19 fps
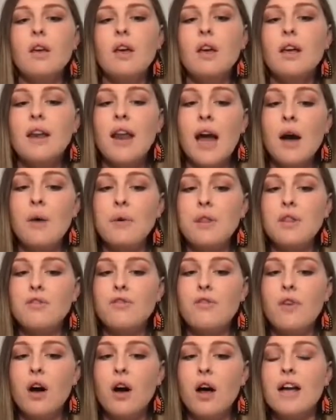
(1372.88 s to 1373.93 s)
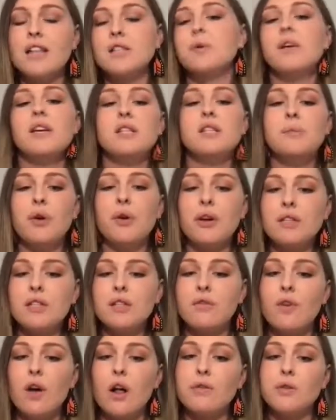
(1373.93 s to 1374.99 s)
Now in the fall, as we experience the
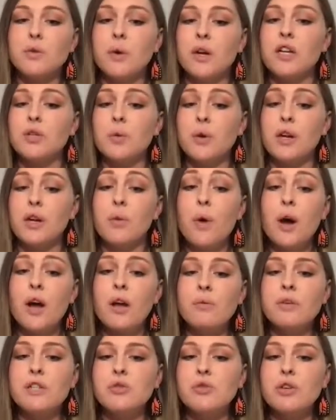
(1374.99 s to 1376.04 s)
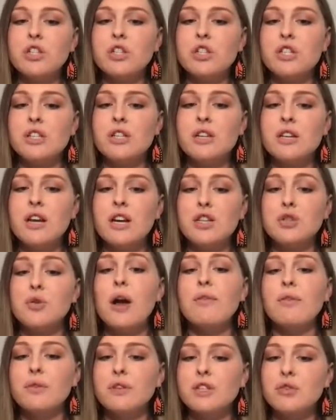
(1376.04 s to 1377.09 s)
fall of 2021,
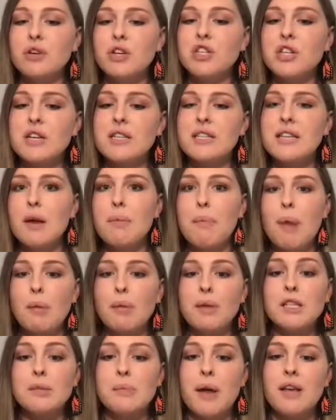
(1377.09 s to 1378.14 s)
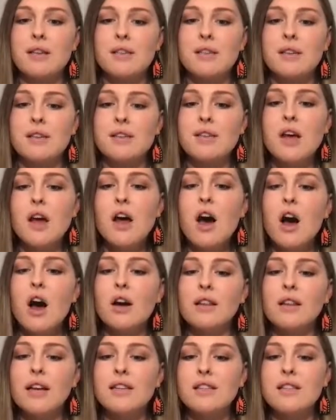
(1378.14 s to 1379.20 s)
travel restrictions and public spaces are
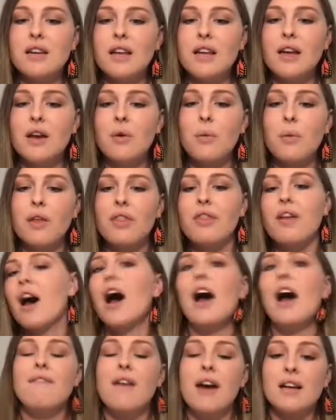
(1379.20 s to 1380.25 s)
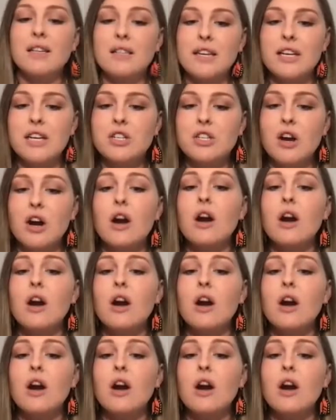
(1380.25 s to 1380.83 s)
lessening with the high vaccination,